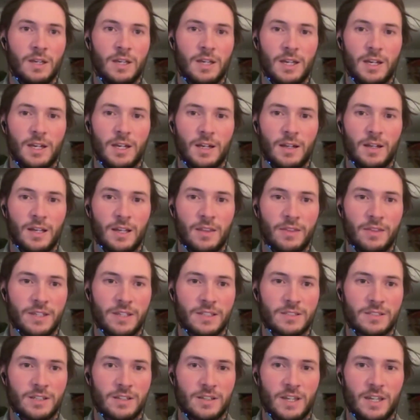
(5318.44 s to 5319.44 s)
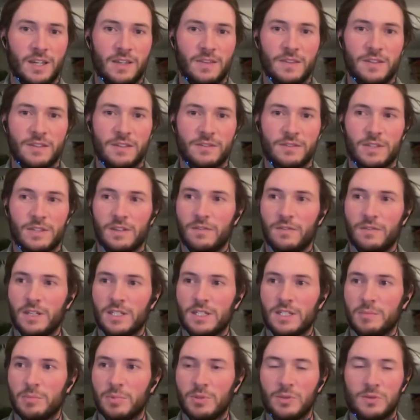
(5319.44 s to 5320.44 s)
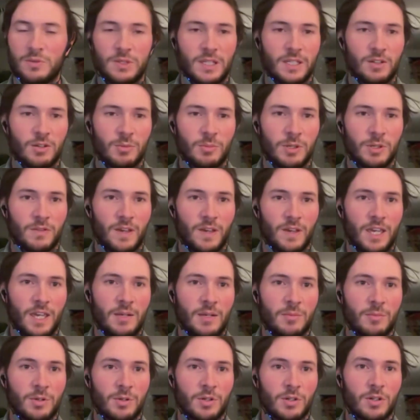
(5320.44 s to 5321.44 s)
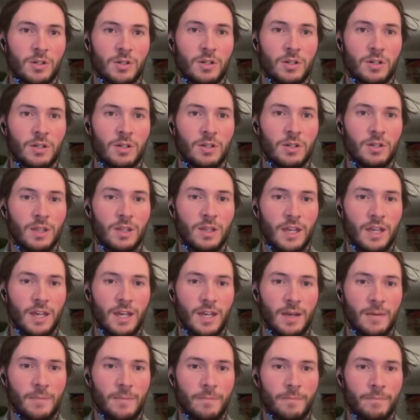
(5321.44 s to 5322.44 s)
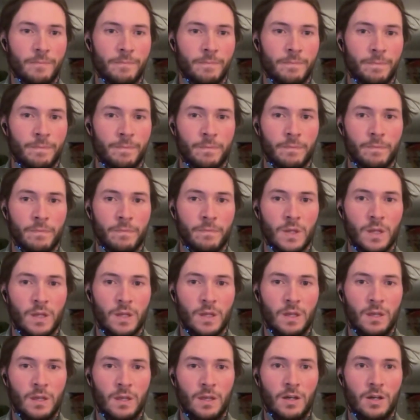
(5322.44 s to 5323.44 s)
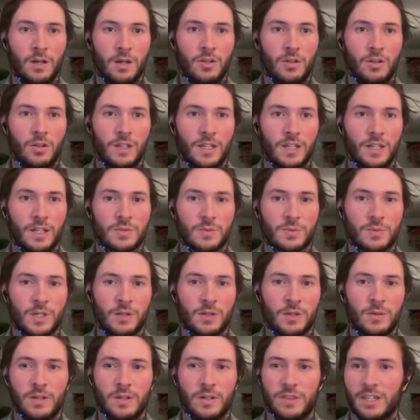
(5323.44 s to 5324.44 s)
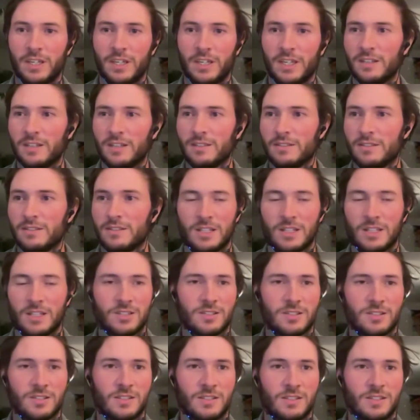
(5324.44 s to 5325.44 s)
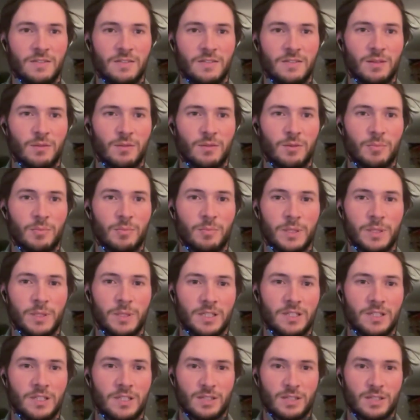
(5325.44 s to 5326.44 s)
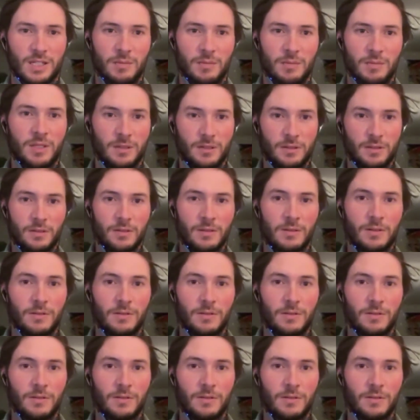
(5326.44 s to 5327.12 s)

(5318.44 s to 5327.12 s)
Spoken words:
and things like that. And they've actually pulled together a bit of a handbook on that as well. I think our discussions this evening were potentially a bit